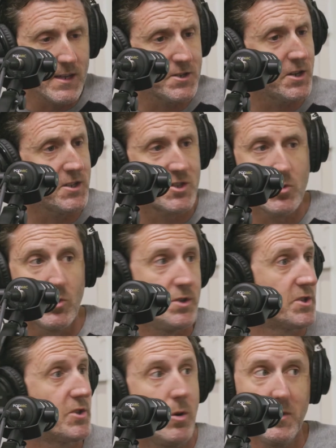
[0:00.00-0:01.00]
And she can score
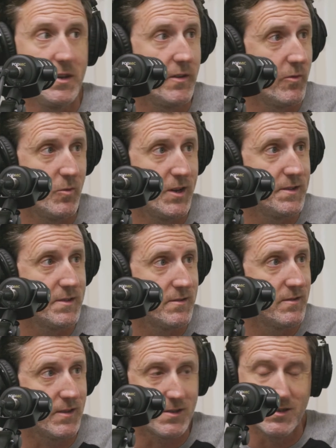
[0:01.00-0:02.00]
in so many different ways.
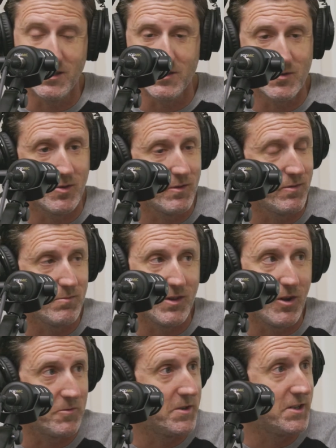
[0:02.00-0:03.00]
Like she can score from
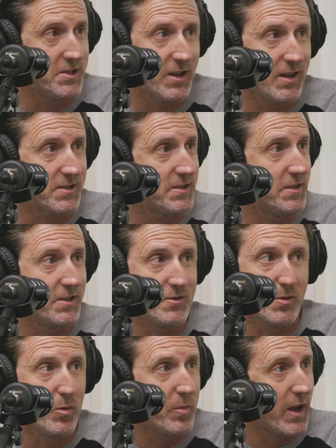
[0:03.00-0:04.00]
long range shots. She can
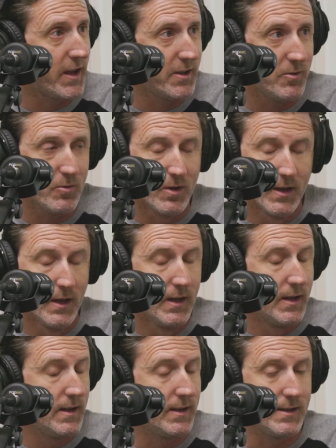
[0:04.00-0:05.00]
dribble by you.
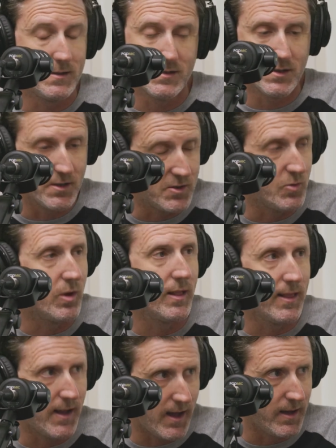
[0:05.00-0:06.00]
She can do a
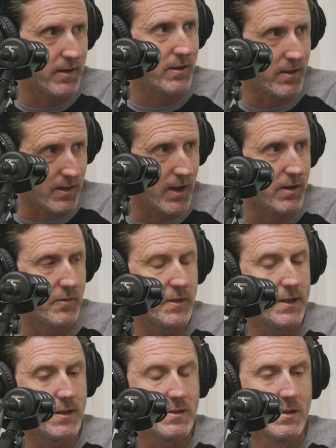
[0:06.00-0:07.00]
lot of
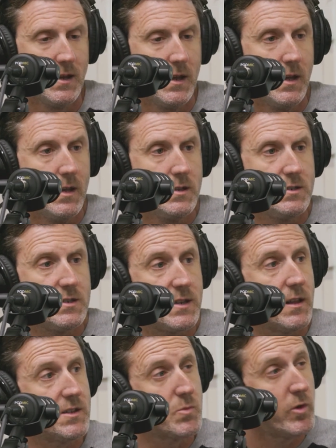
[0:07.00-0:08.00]
things.
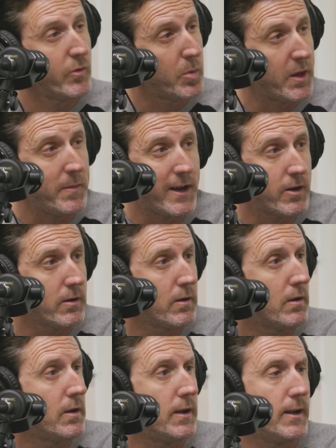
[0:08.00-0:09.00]
Gisele is more of a
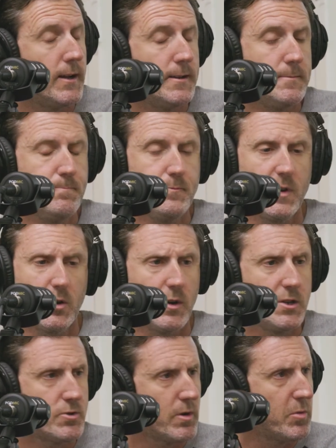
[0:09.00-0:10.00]
playmaker, a
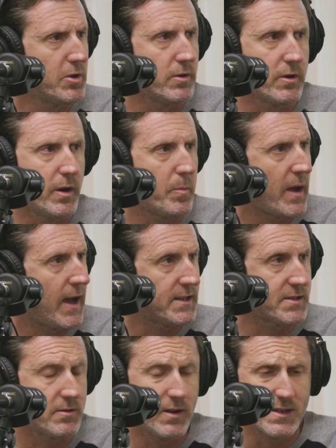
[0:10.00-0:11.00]
great dribbler, a great
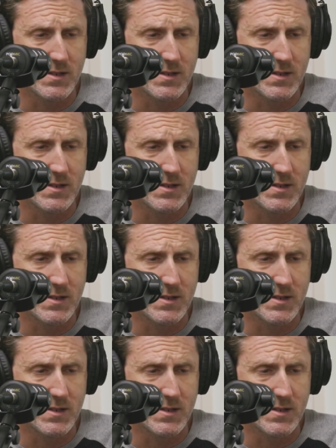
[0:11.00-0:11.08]
passer,